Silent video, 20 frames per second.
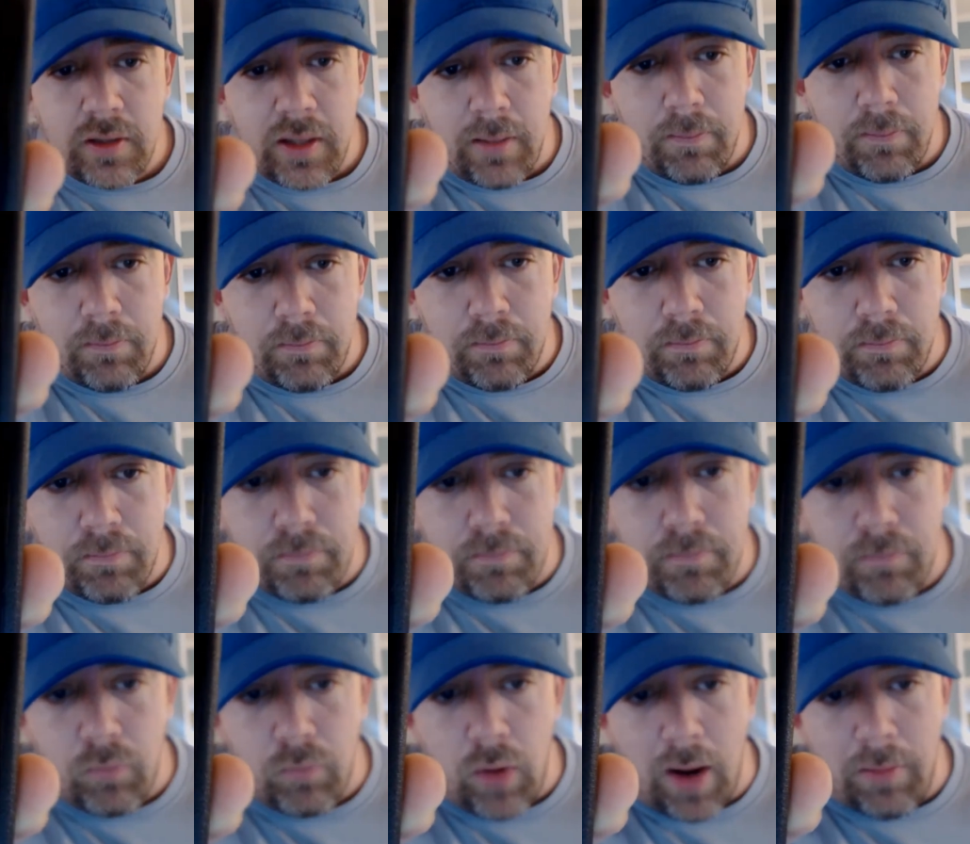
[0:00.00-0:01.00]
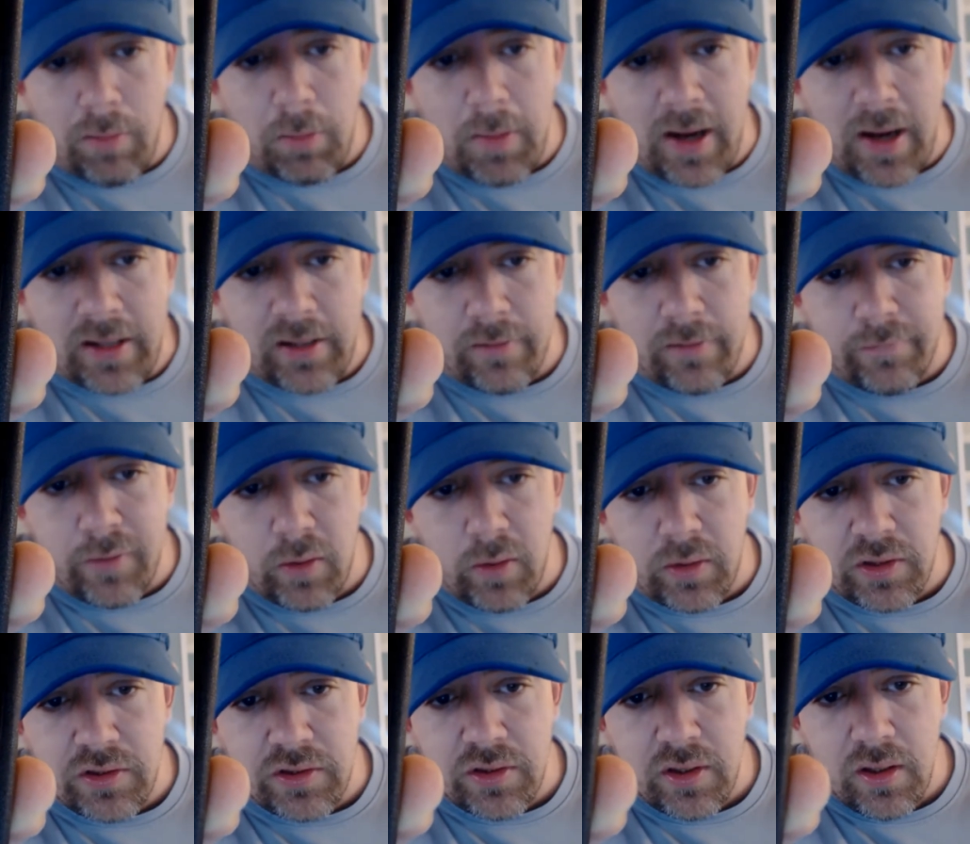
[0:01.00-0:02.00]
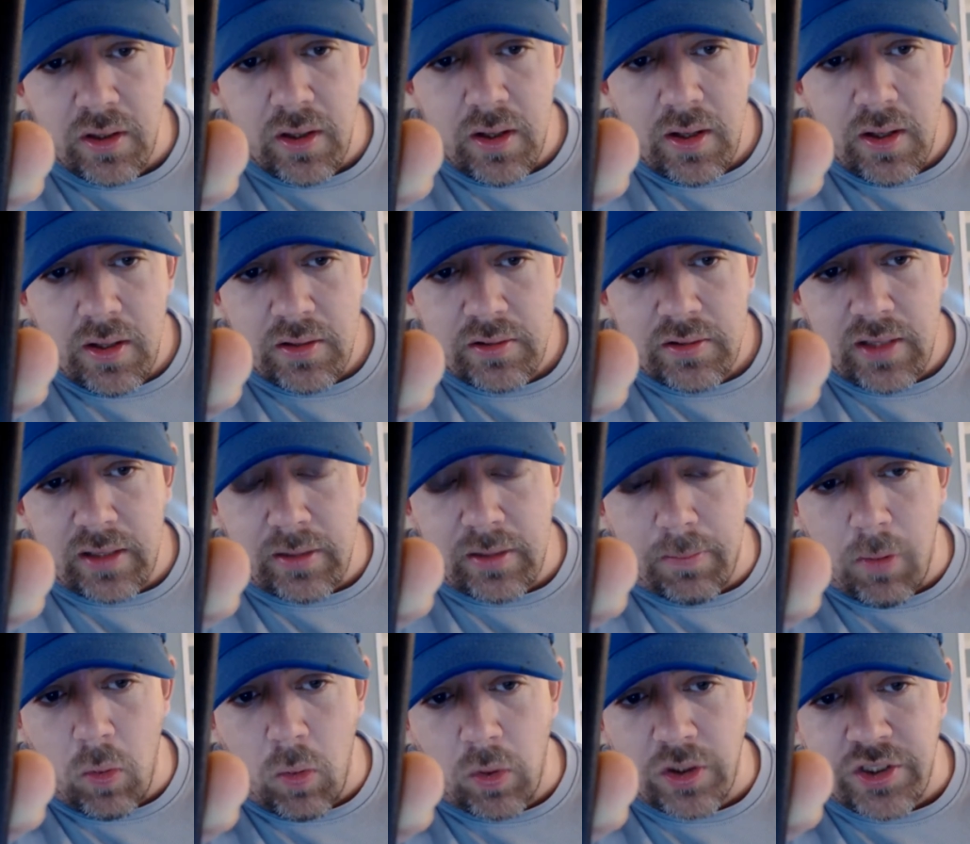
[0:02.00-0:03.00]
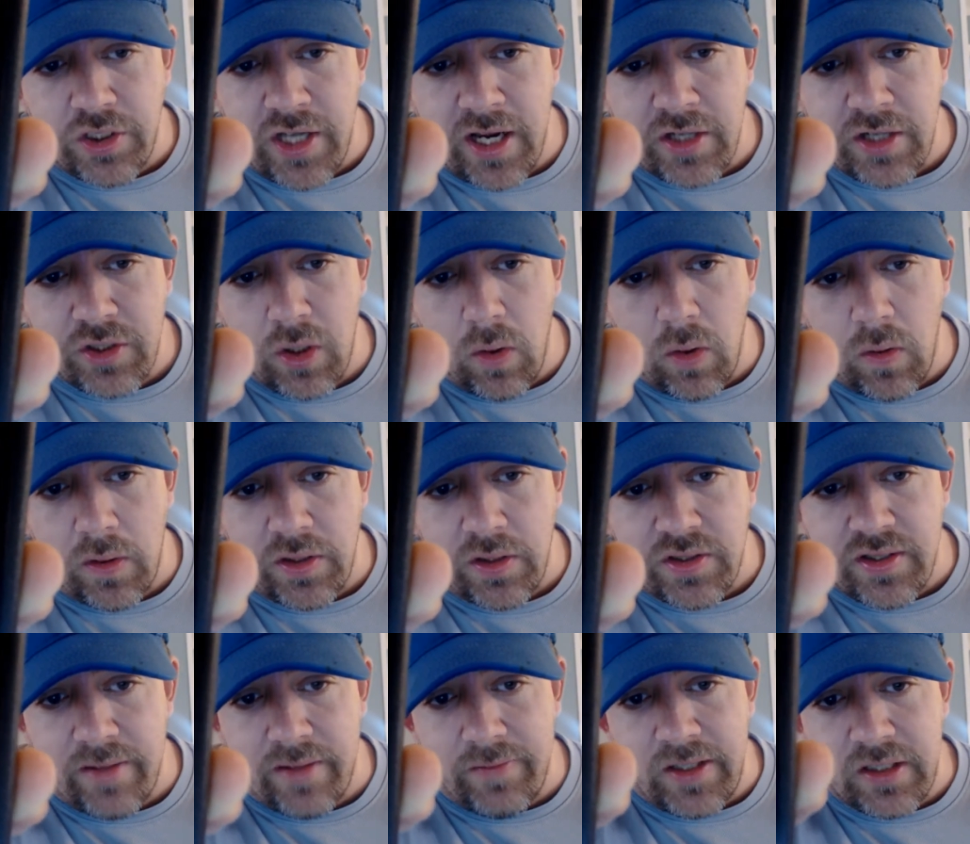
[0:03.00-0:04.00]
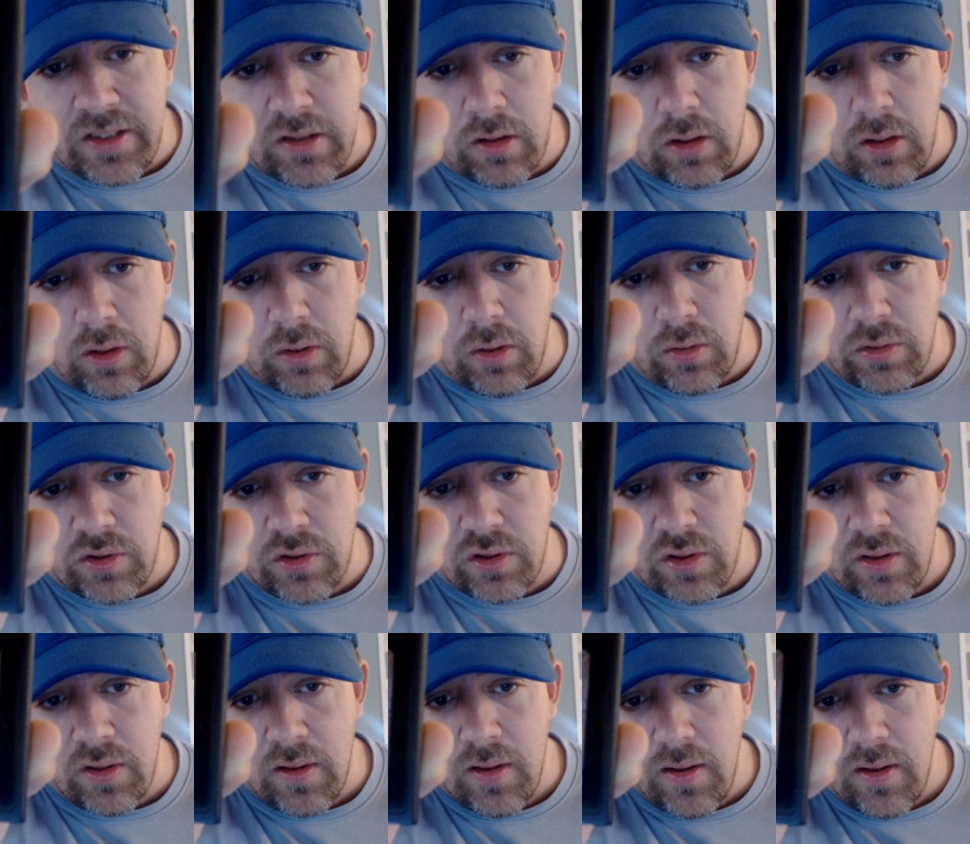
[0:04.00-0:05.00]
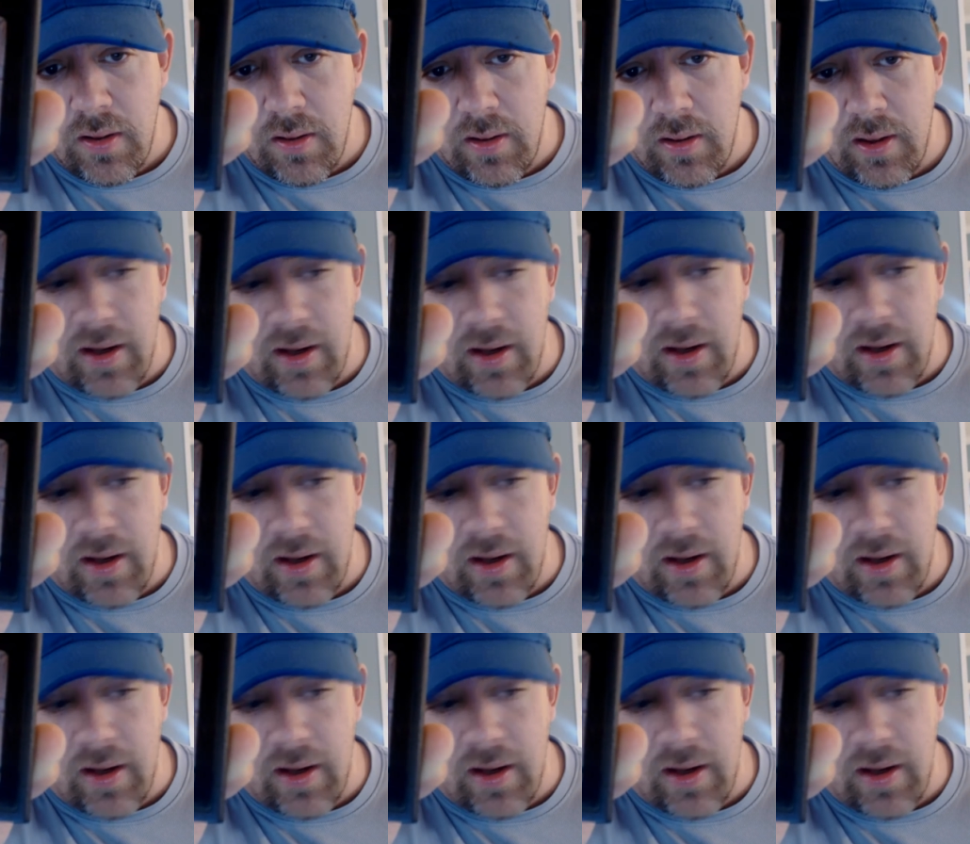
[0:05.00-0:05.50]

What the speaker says: at that robber back there, focus. Got the porn stash going, the 70s clothes. Yeah,